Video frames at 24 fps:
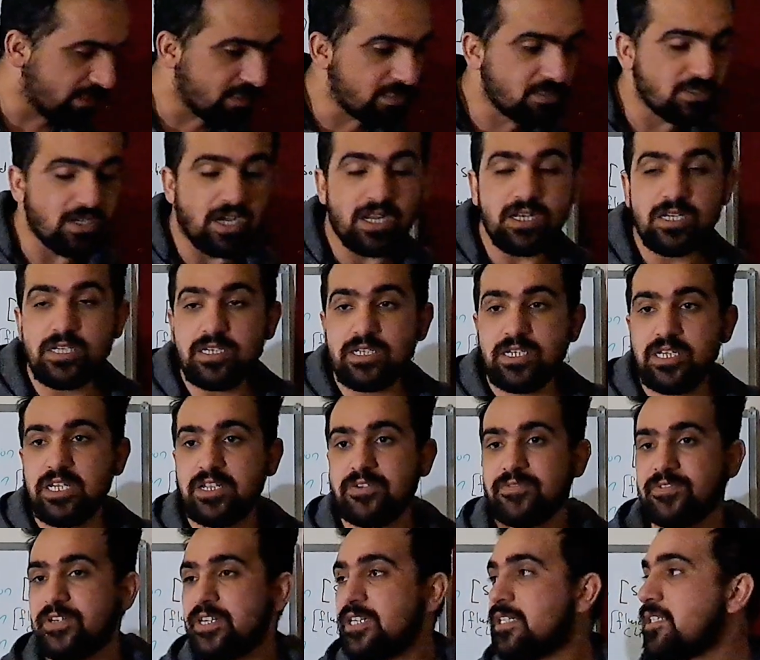solid,
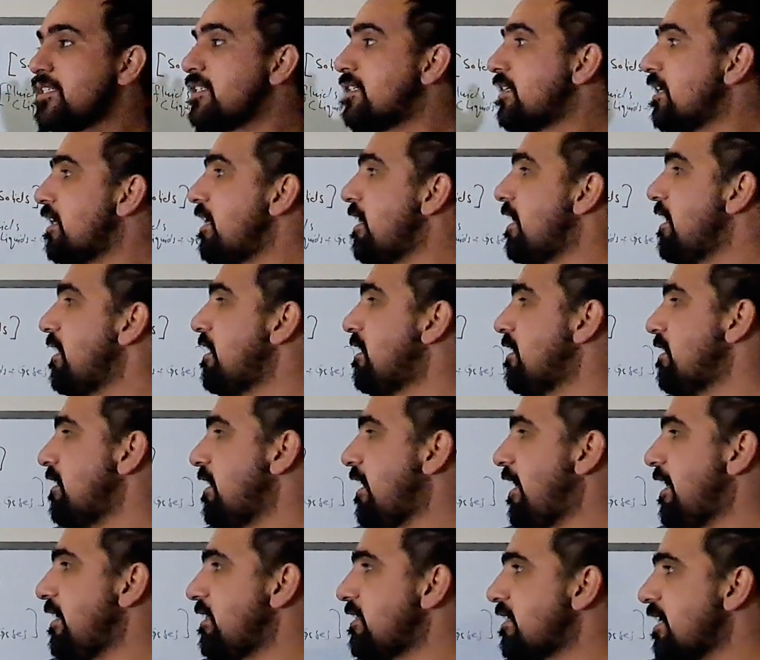liquid,
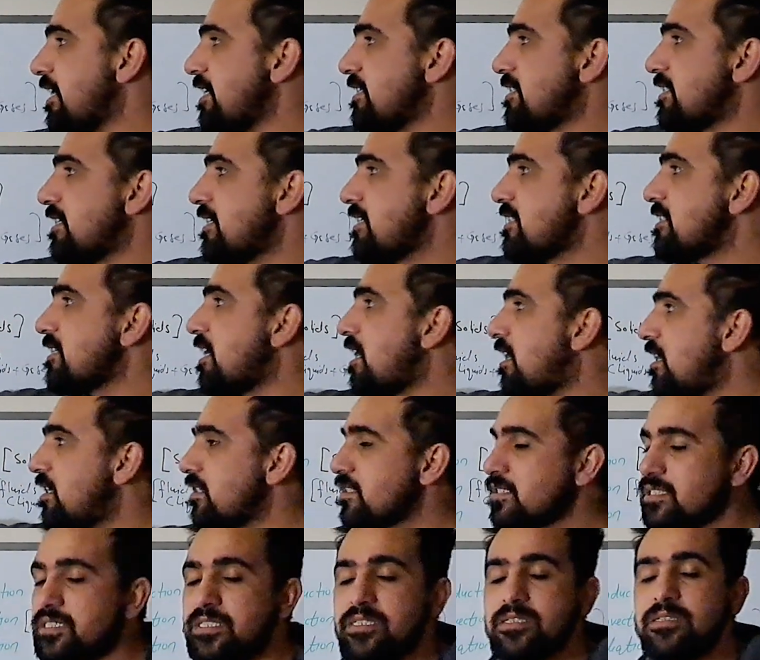and gases or
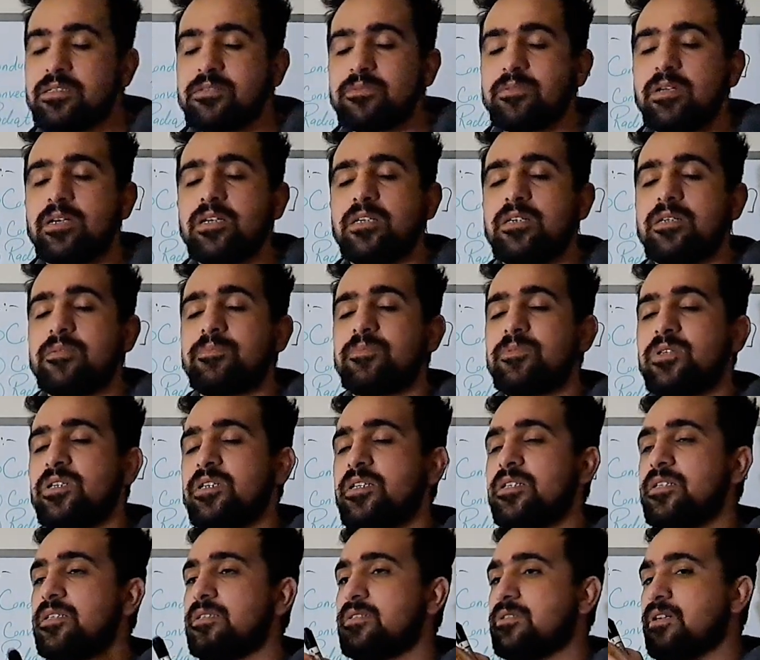
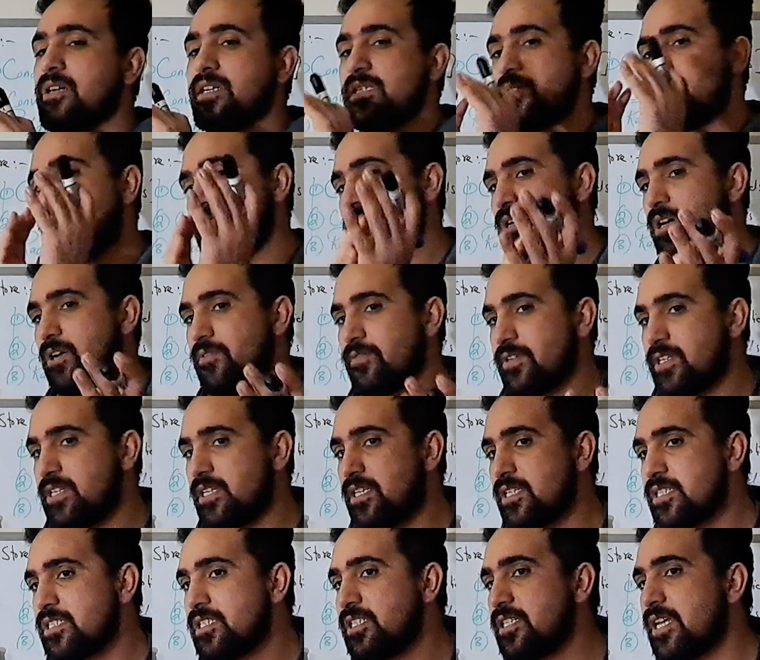the transfer of
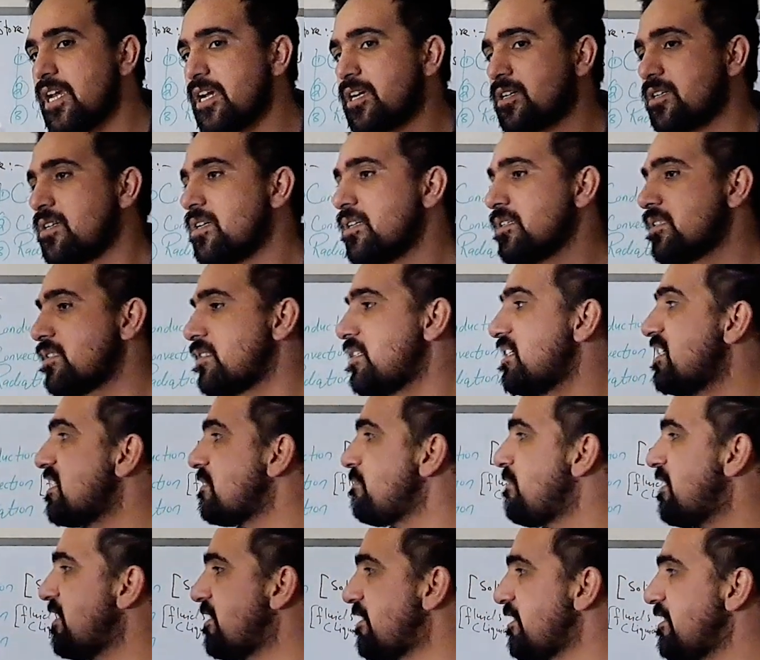energy across these
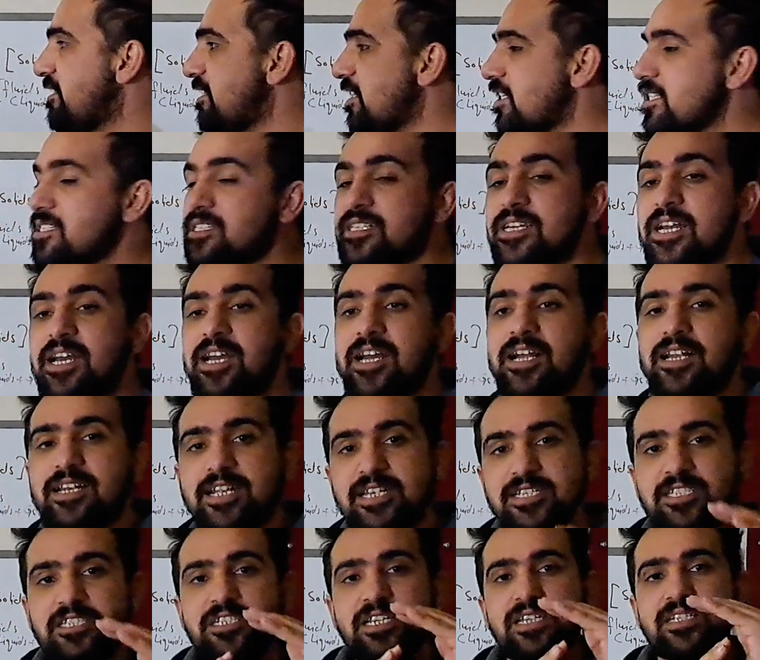materials,
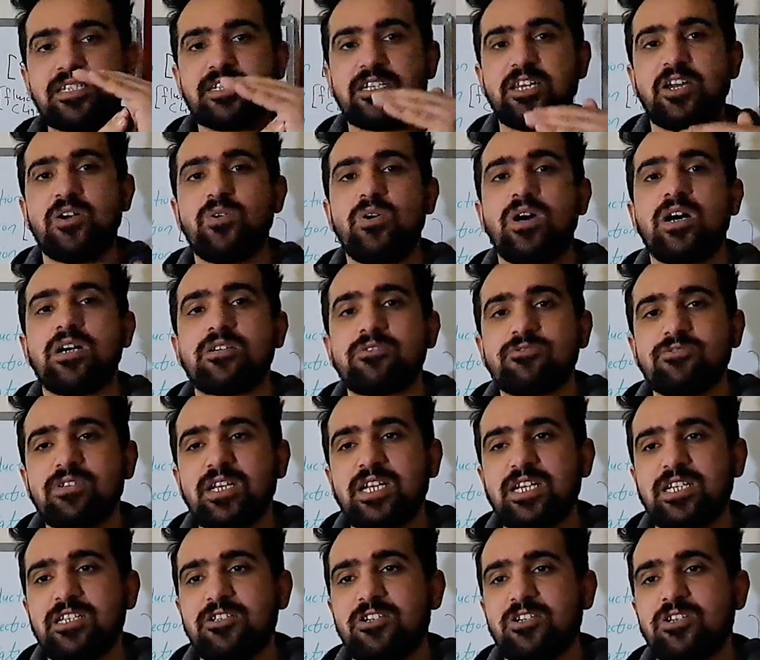let's just have a
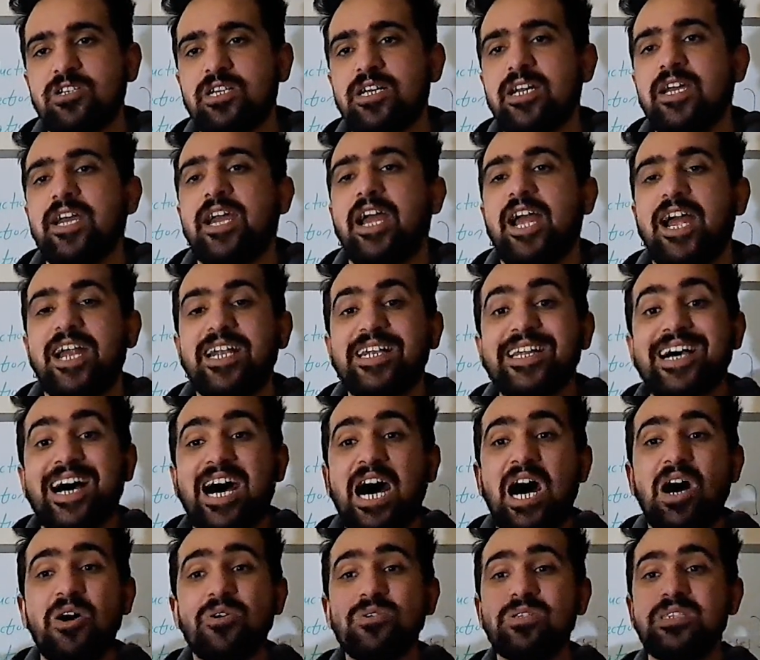quick look at
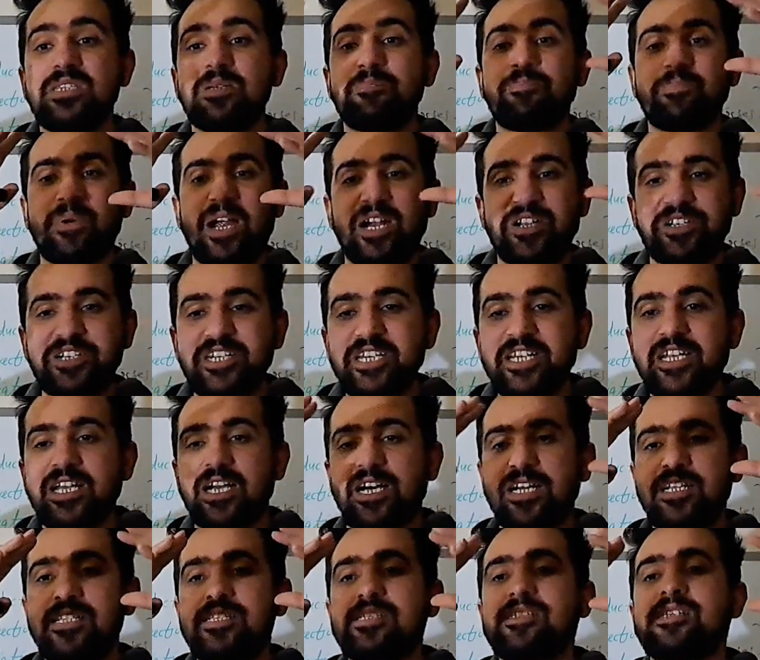how the
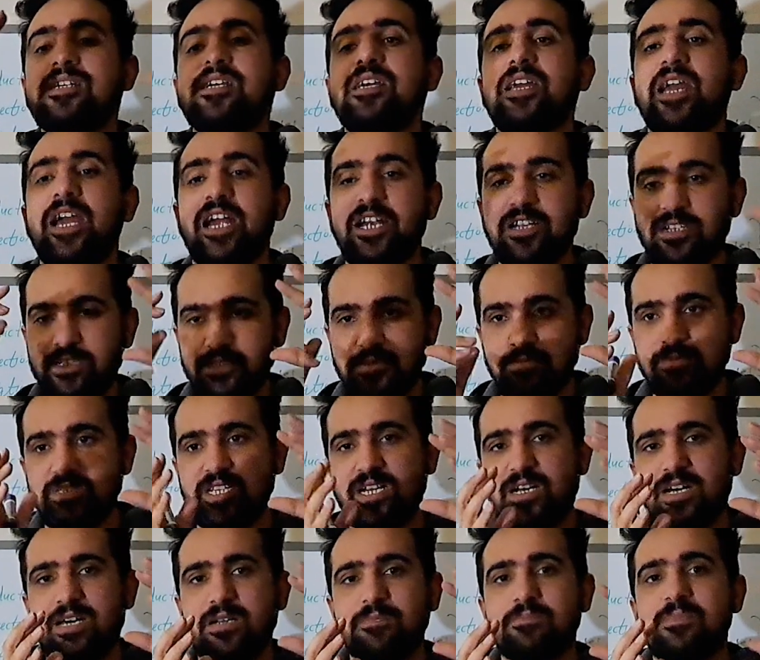particles, atoms,
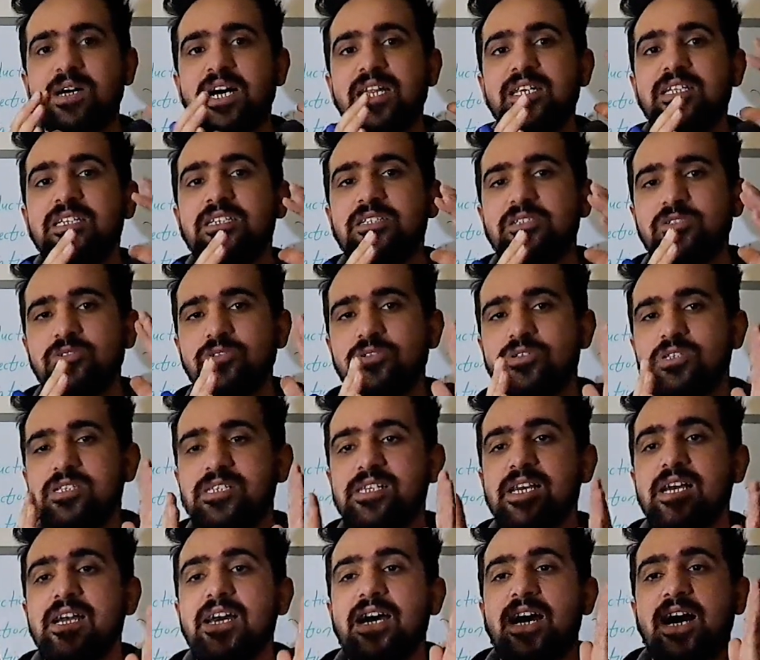or
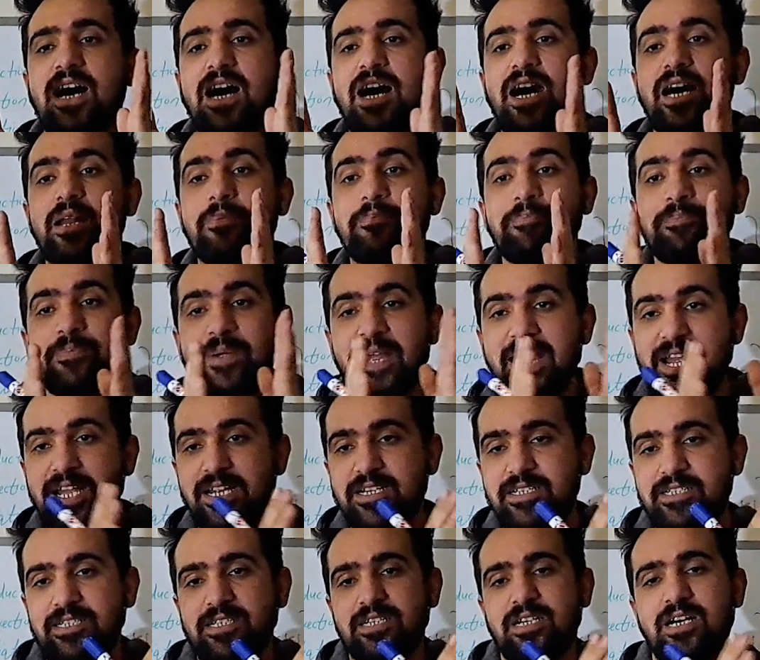molecules are
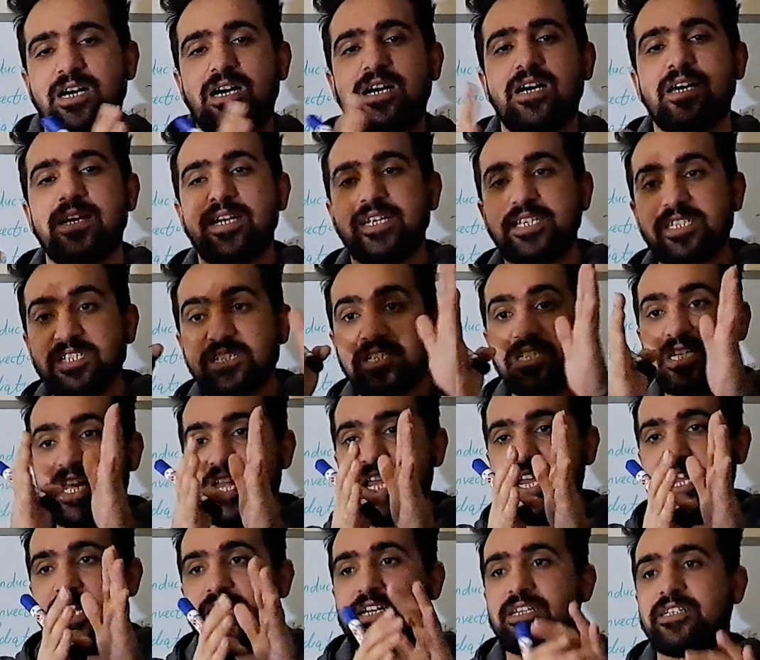packed or
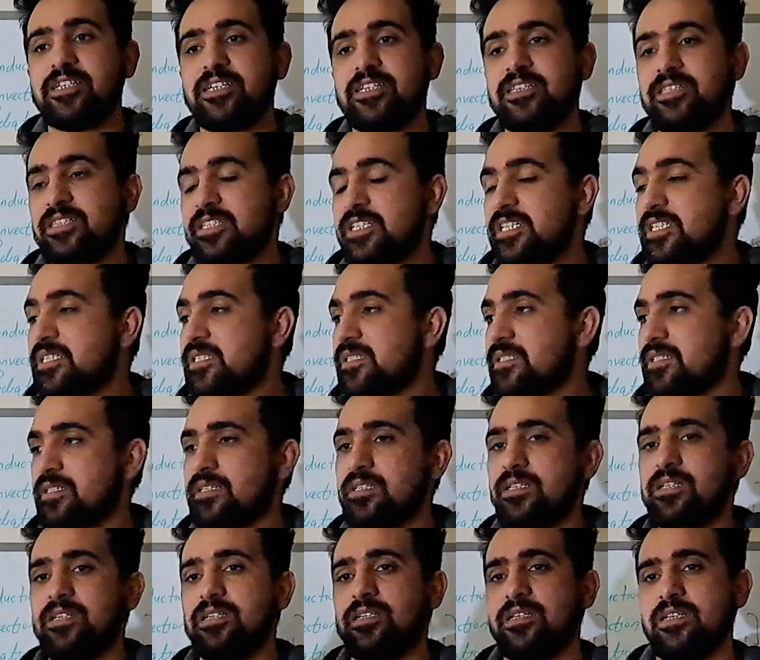stacked in these
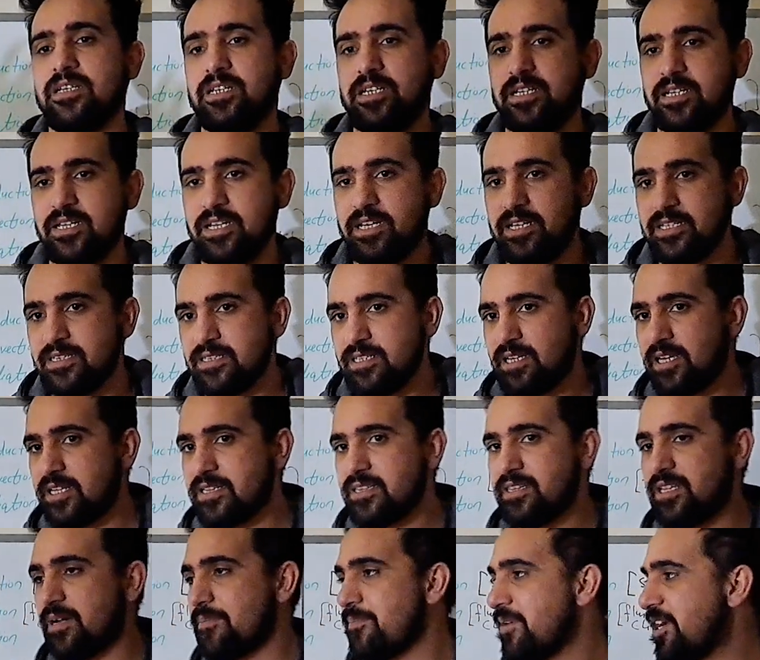
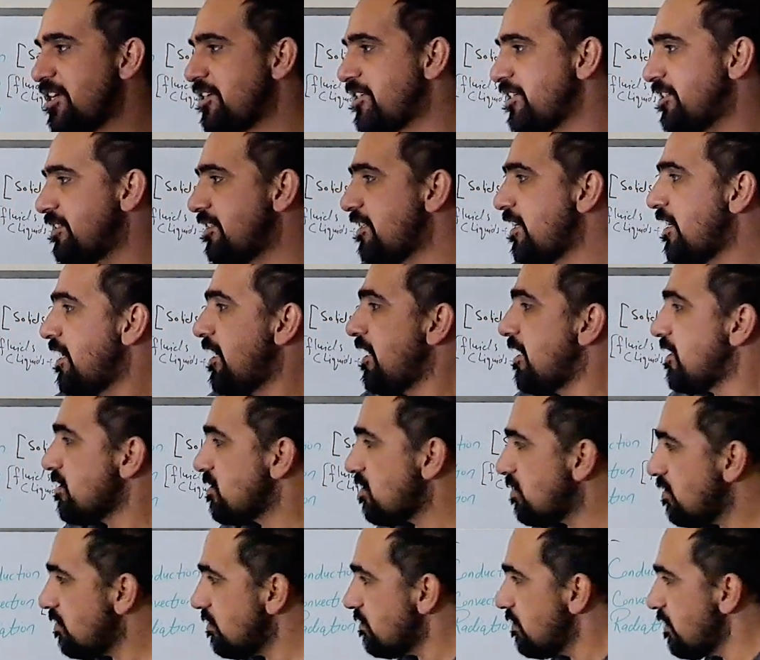in the matter.
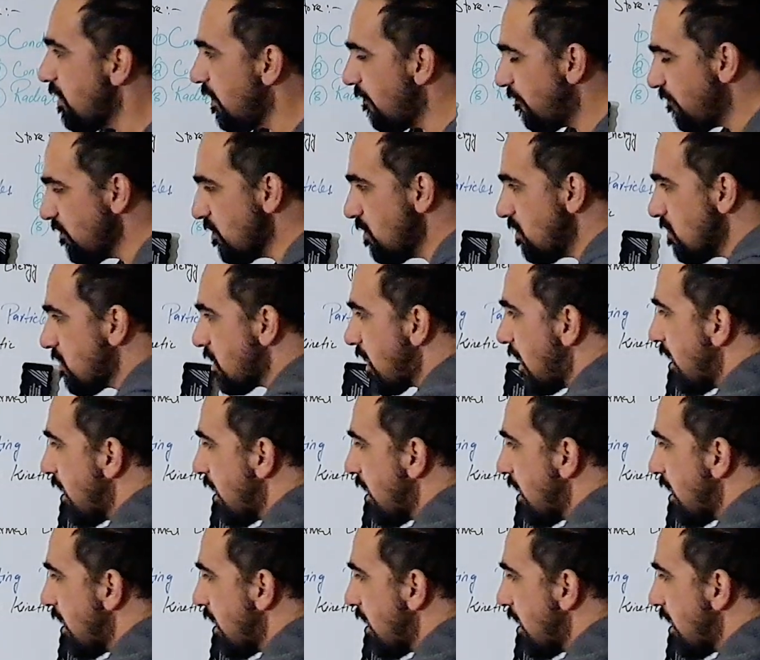So if you look